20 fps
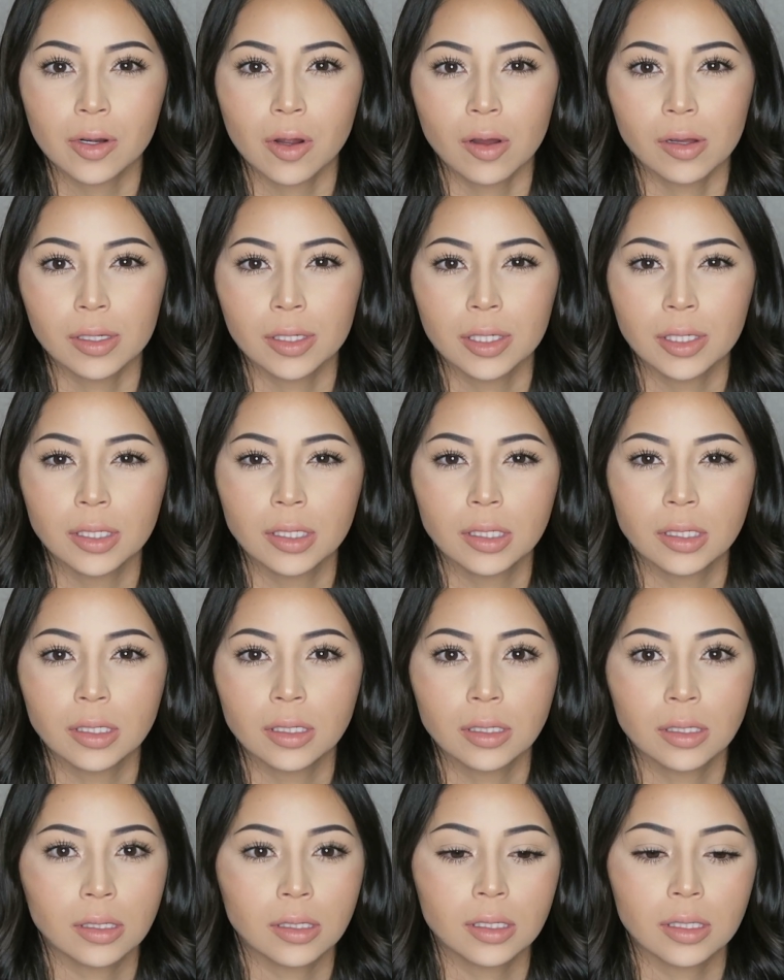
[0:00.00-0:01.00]

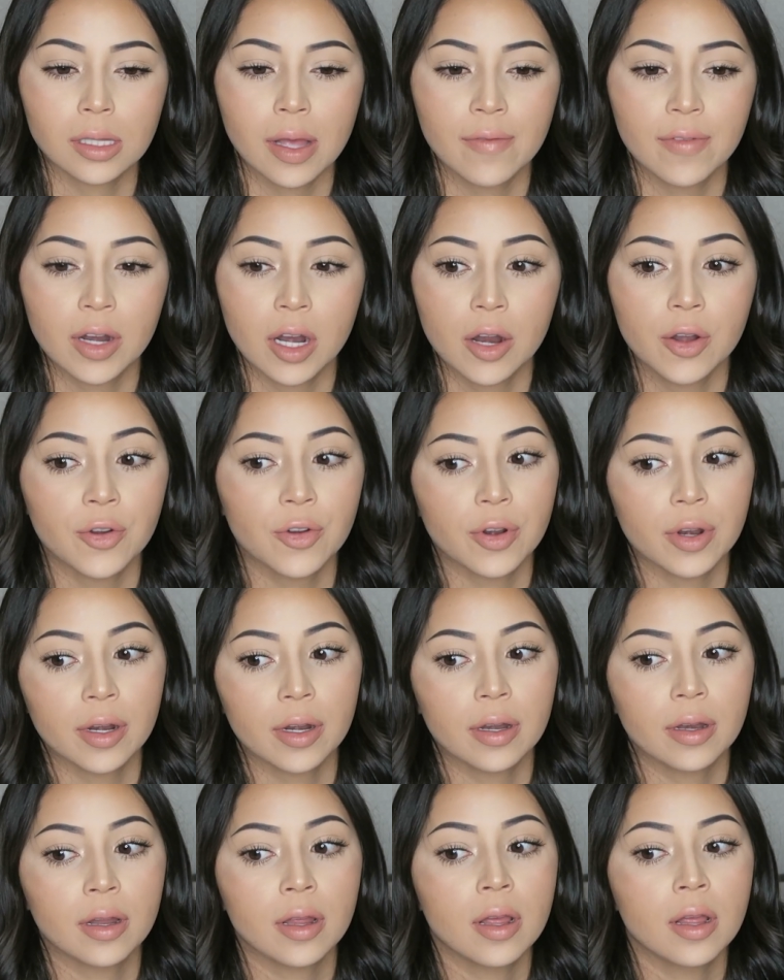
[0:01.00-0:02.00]

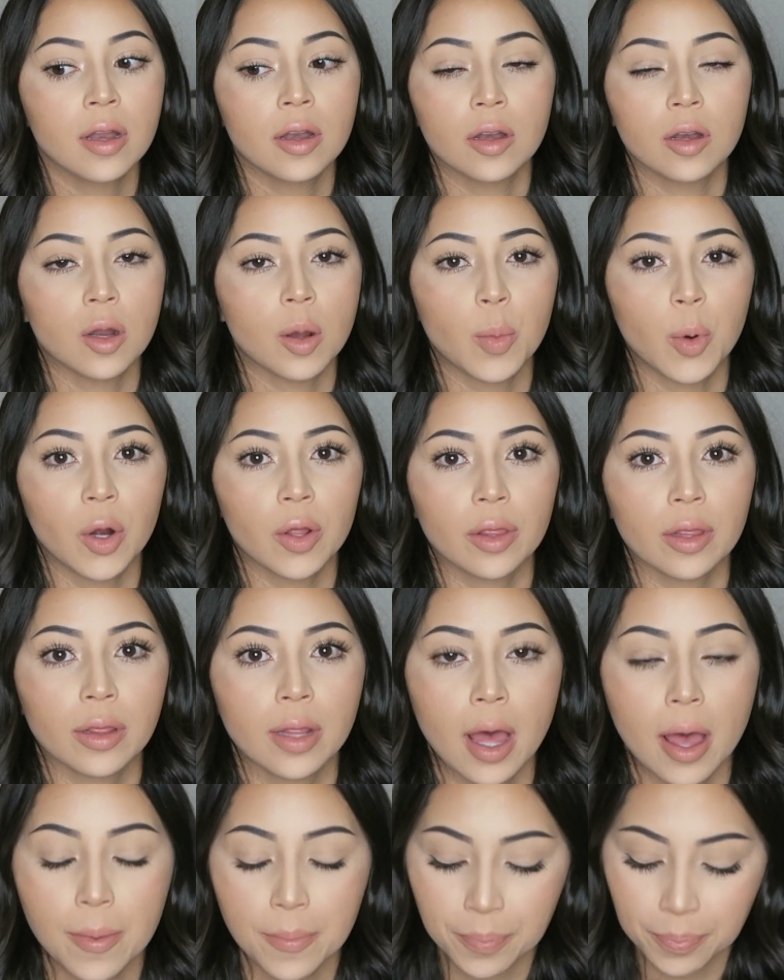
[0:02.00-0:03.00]
$700, no more than
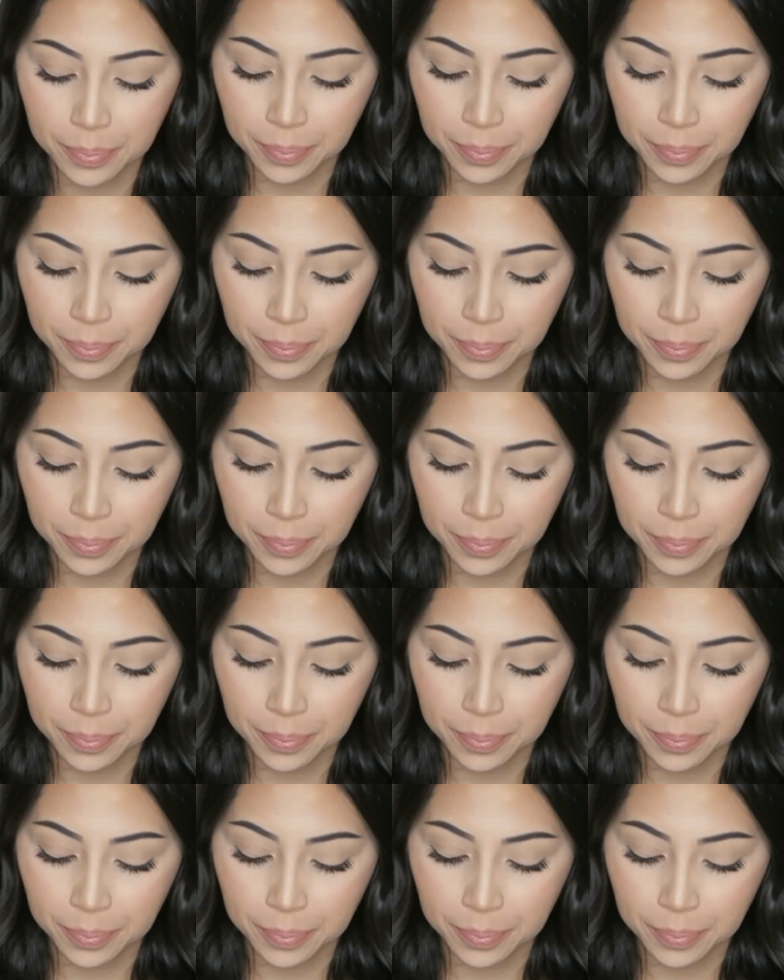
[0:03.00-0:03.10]
that.